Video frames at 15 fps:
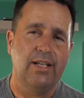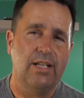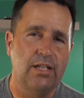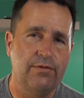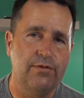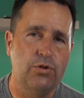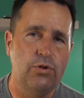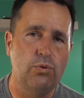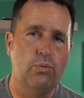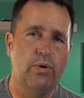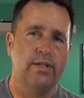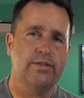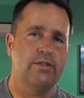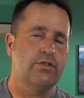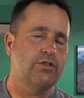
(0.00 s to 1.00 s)
If you
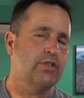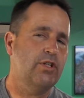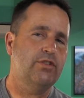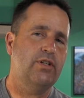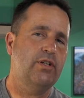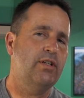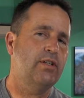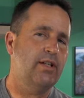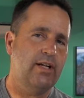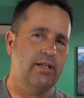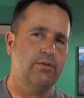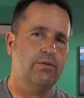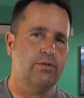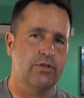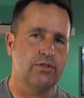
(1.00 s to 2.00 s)
want to discuss anything that
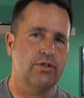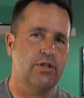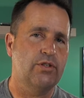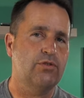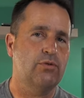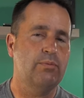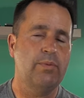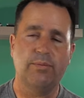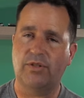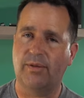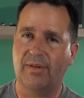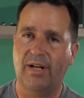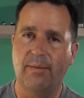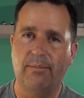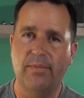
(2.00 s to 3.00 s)
I discussed, or maybe
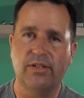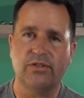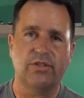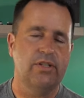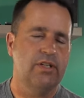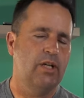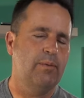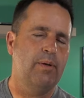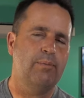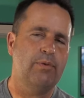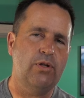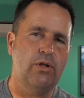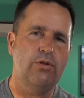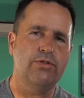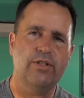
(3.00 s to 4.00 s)
something I missed, hit me up
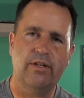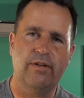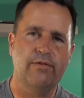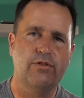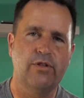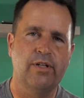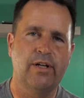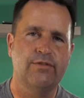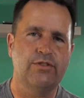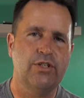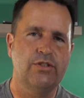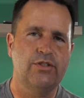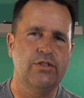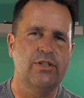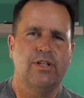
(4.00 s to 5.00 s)
below. Let's go have a good
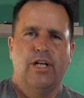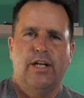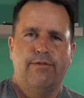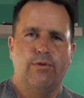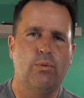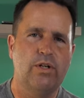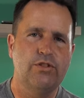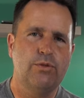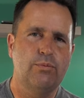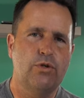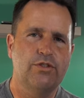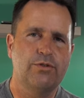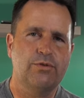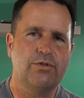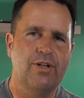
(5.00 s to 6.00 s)
conversation. And if you want to see
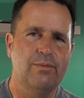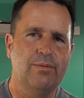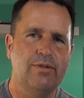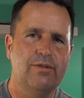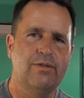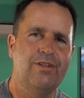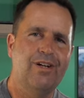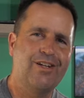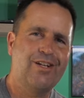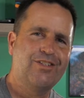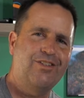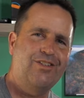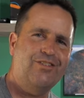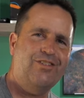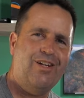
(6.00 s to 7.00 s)
more, subscribe. I'll
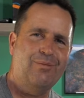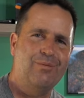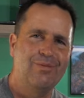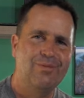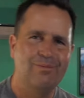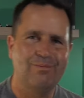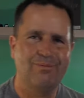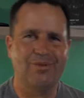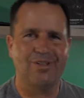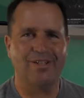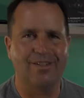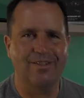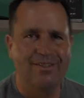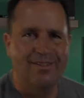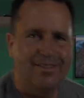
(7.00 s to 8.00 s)
catch you next time. Later.